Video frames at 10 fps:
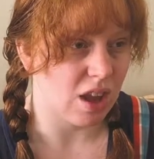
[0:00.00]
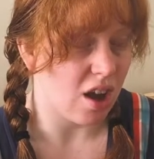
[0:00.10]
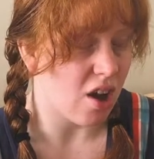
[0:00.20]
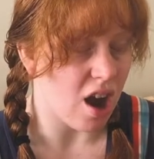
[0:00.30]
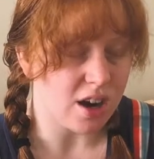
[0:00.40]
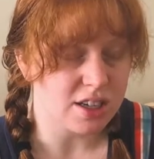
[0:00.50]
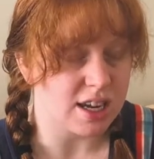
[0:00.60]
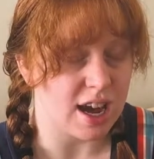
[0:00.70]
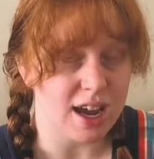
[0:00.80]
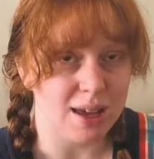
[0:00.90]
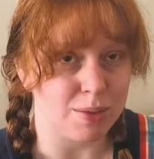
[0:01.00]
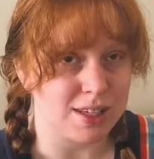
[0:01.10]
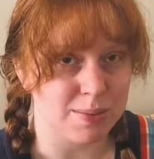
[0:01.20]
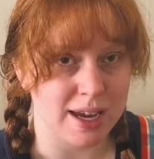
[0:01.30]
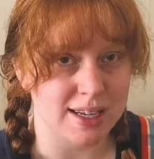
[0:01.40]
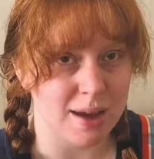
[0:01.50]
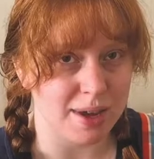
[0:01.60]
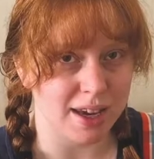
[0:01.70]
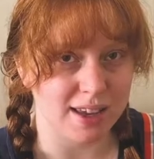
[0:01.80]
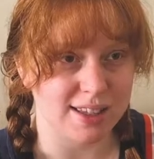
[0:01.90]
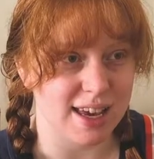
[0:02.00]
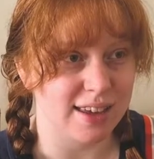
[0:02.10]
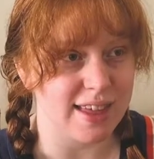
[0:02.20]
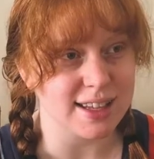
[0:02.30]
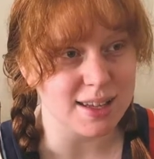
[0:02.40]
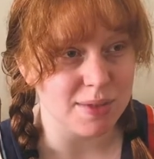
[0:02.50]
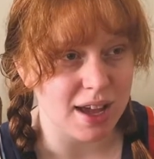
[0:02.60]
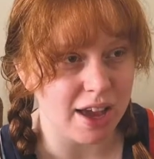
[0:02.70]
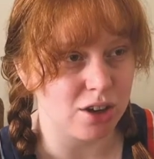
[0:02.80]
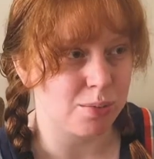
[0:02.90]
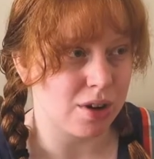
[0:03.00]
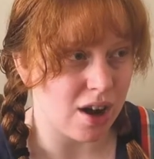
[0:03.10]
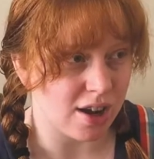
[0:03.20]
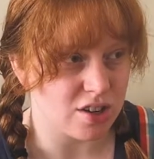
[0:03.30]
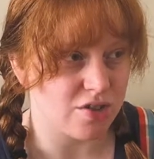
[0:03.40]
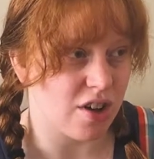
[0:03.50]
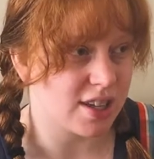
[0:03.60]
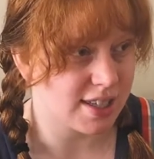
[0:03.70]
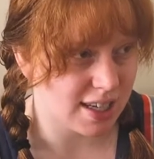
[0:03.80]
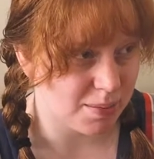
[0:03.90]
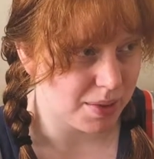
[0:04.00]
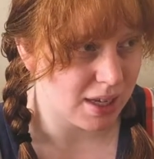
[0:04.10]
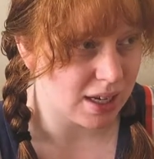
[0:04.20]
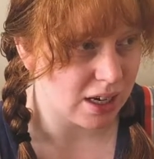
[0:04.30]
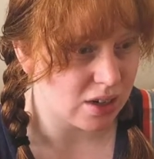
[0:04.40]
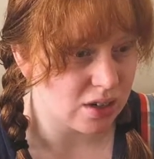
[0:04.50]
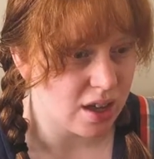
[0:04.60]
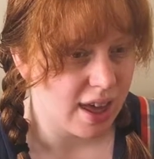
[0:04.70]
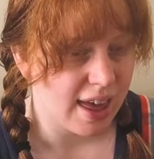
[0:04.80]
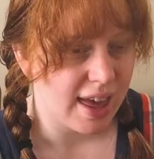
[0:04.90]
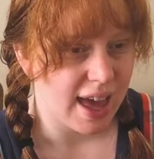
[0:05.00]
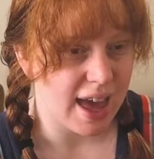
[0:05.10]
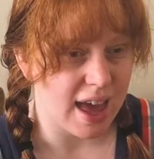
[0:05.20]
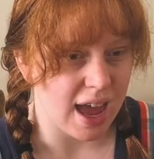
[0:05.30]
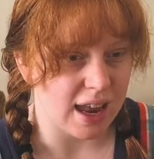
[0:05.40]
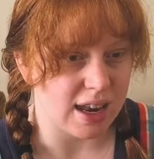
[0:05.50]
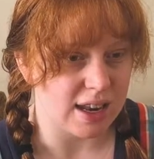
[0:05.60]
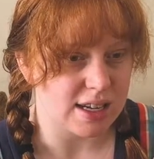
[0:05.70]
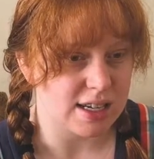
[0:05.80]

hard time, this pandemic. It's like, that's something I could put on to fall asleep, you know? And